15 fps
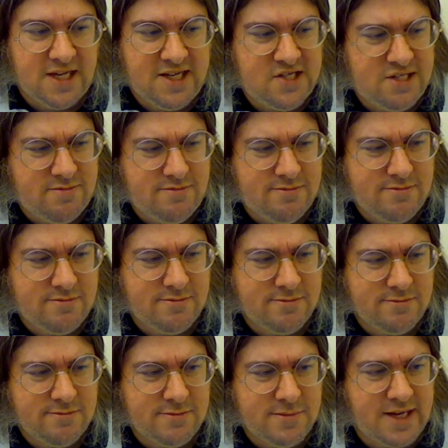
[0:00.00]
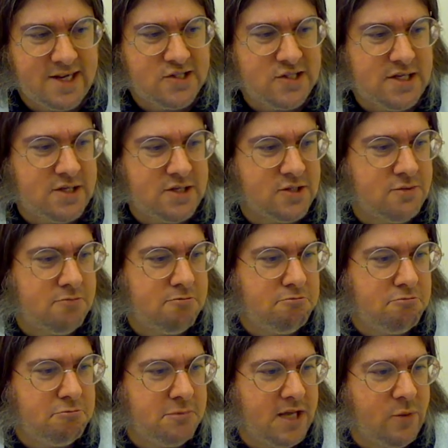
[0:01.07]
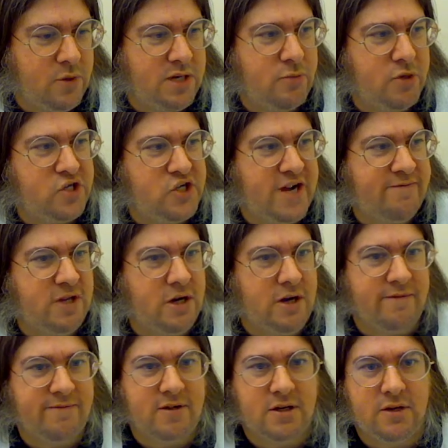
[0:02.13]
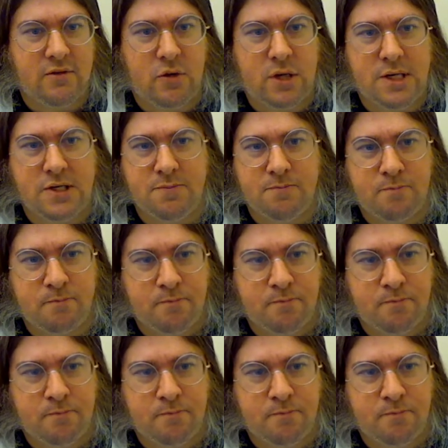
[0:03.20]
Is it? I guess it is. You wouldn't have put Jeff there if uh, it wasn't.